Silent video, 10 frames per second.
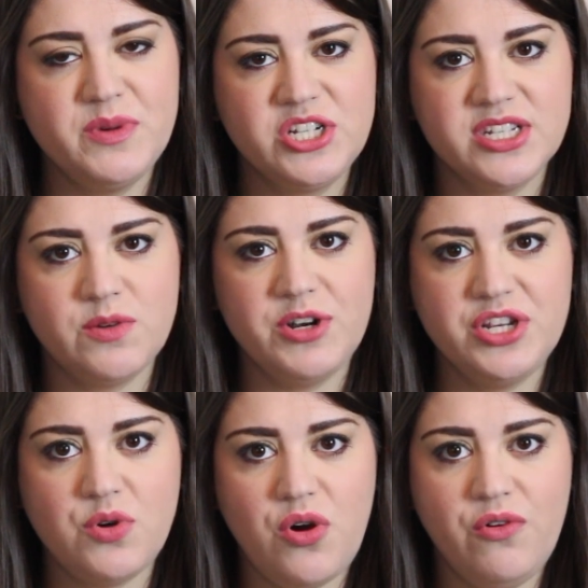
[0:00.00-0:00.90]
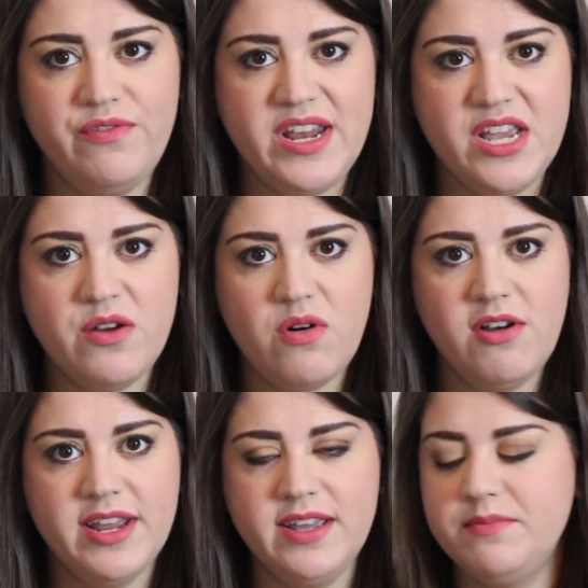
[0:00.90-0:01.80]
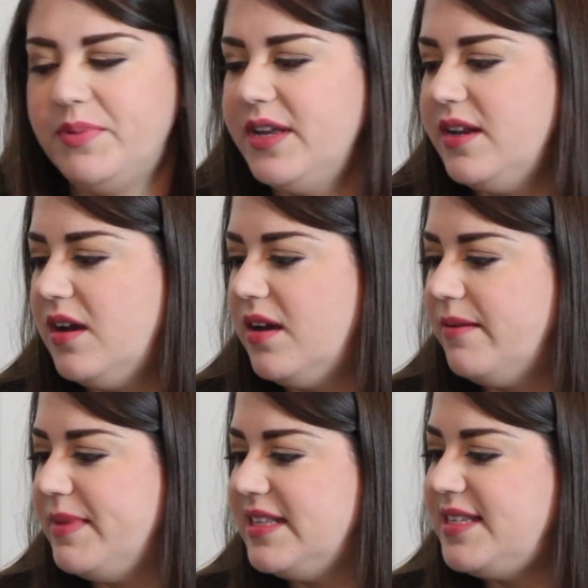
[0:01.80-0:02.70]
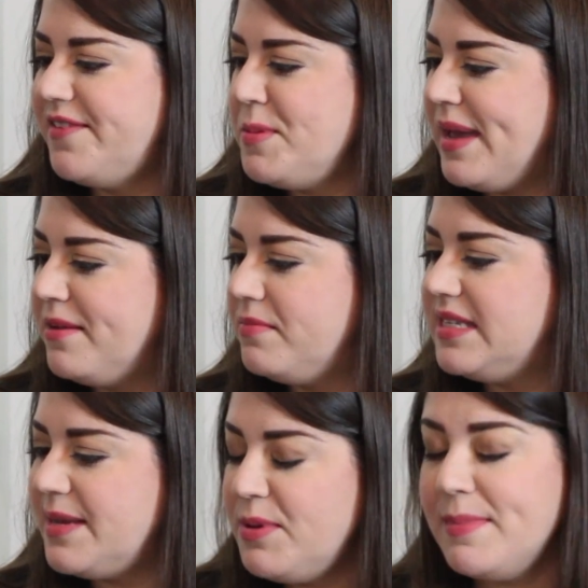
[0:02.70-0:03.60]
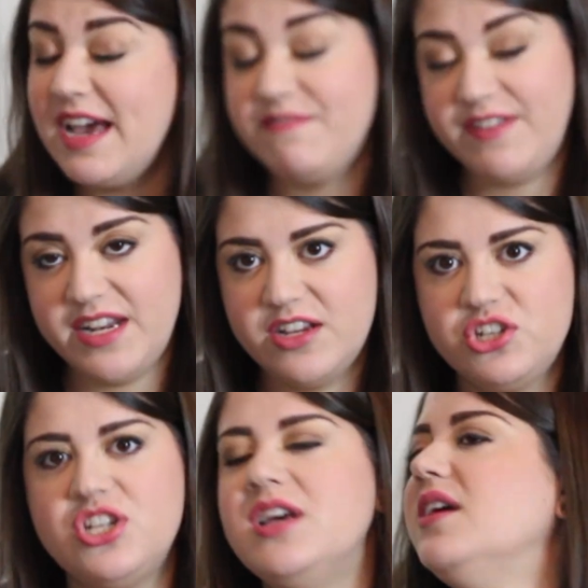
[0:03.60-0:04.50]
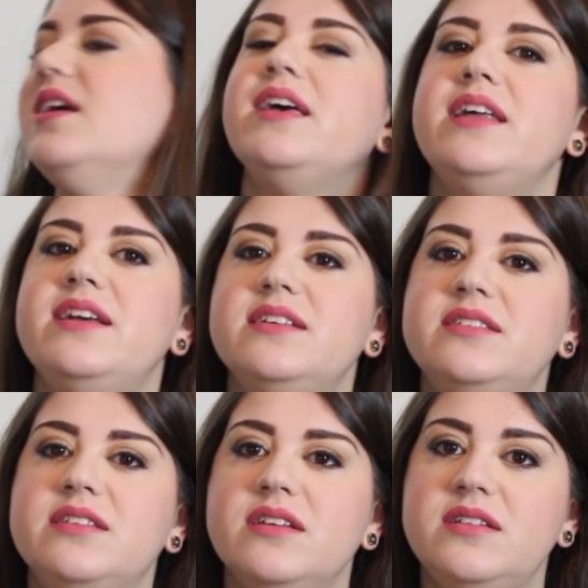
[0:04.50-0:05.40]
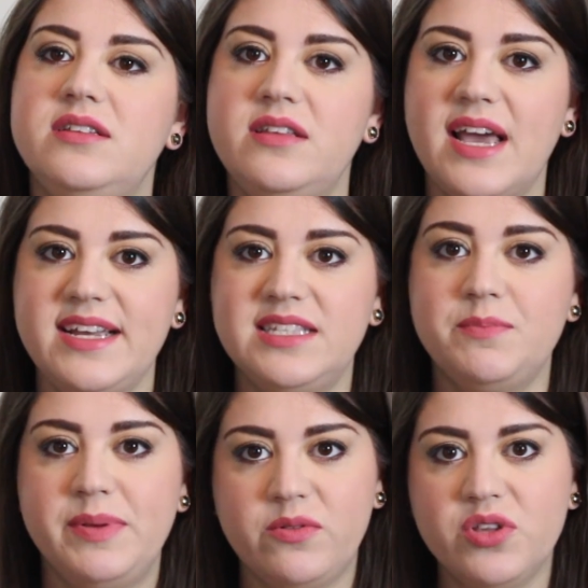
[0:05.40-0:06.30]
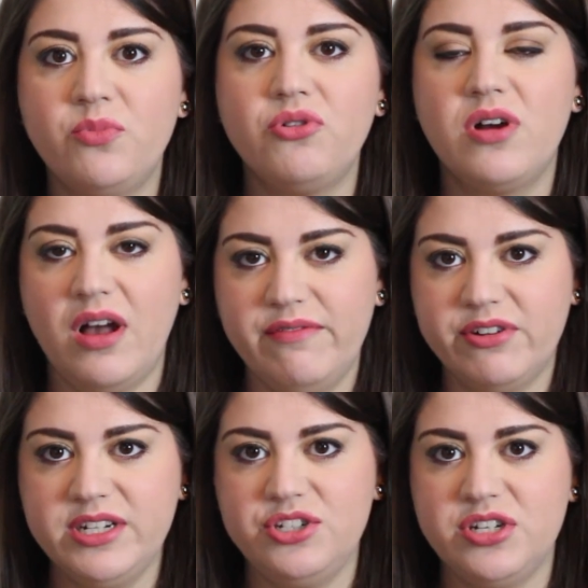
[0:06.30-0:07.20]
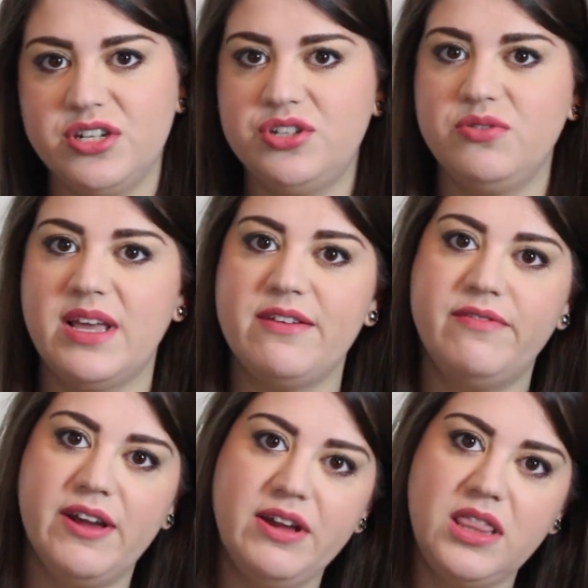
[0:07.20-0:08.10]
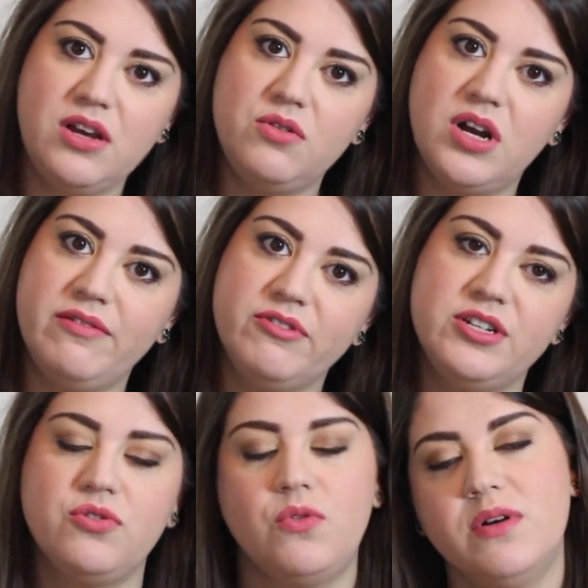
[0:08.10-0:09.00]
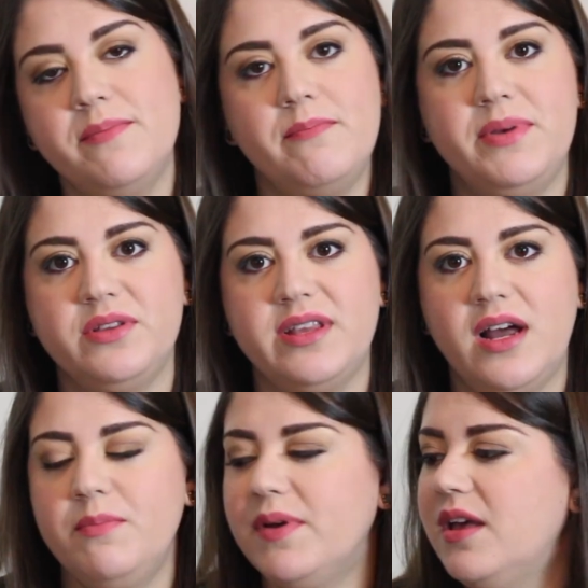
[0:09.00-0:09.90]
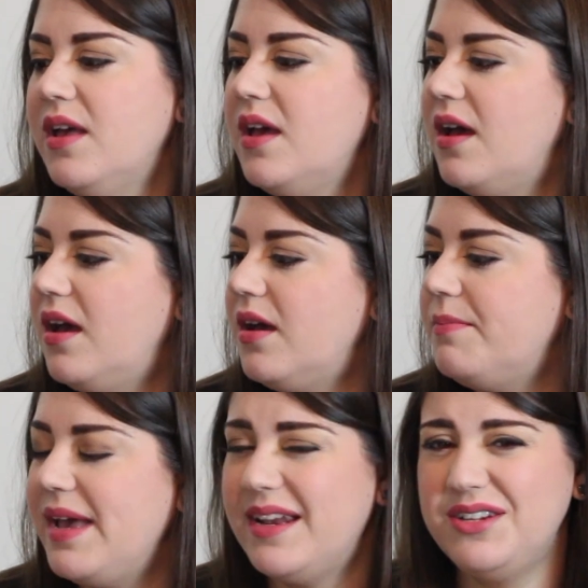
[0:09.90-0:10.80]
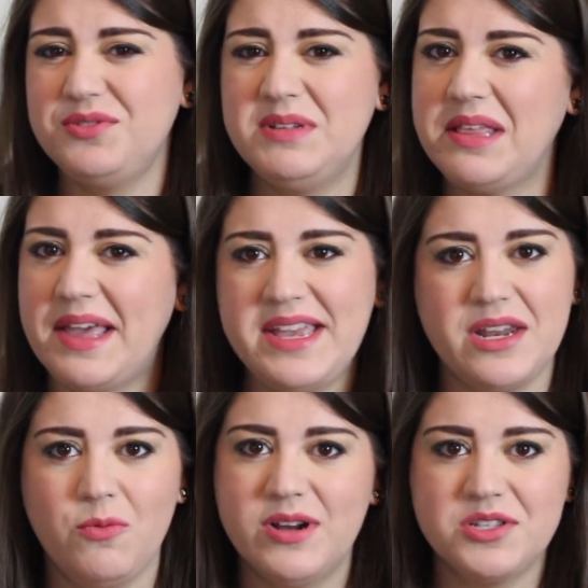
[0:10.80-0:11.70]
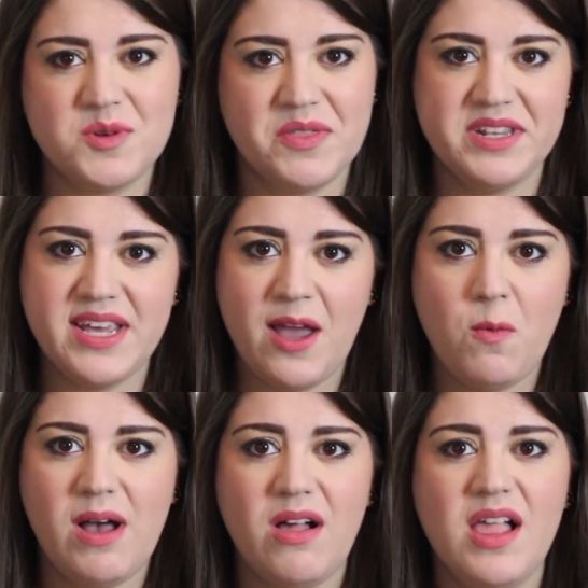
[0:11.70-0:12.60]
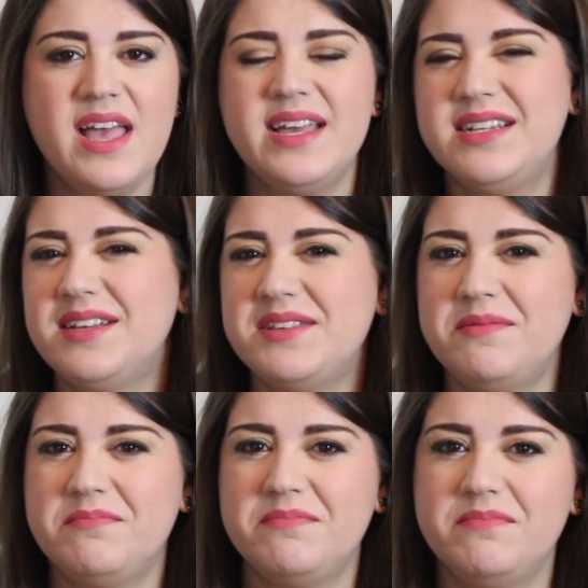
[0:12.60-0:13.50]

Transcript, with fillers: much because I want to do a whole video on it, but um, it's demi matte, demi matte finish. It is nice buildable coverage. You can do like very low coverage or build it up. Um, and I just really like it. It wears throughout the day well. It doesn't,